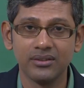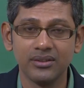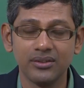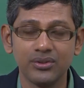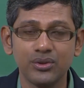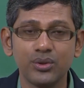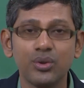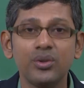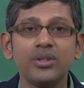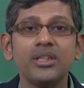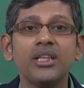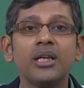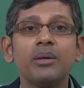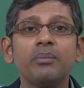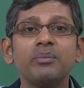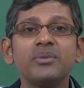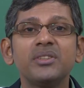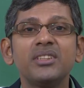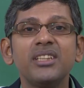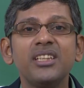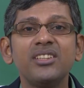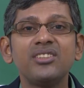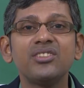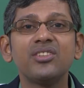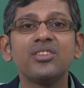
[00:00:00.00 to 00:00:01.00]
Sodium
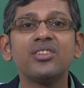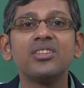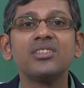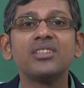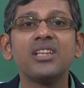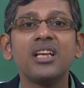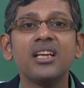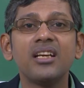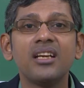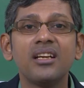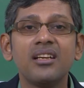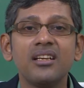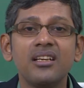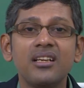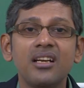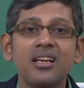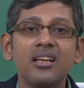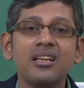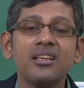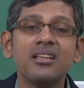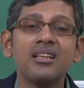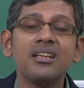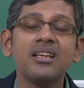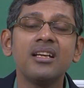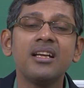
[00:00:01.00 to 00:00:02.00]
sits on the silicon
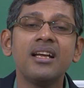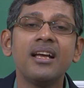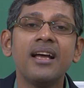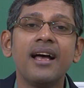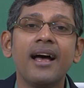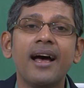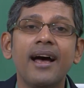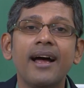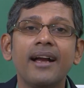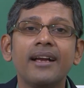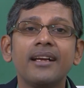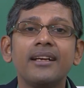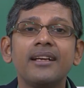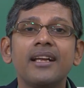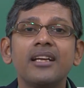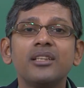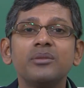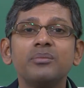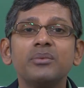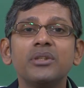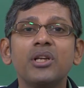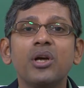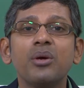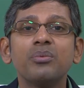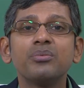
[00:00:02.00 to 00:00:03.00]
needle and it has
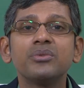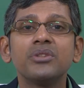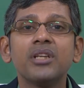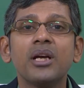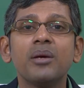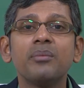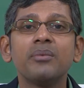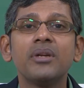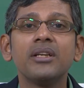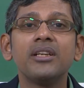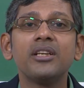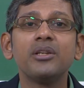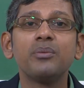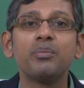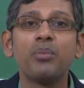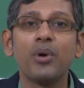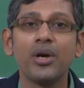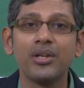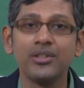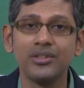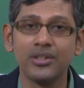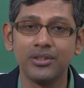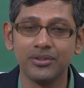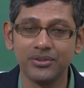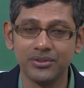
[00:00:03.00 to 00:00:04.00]
been observed that it
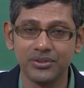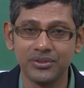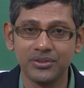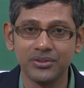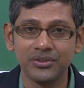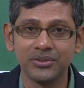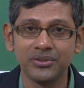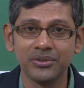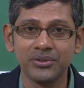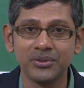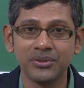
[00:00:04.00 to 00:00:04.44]
poisons.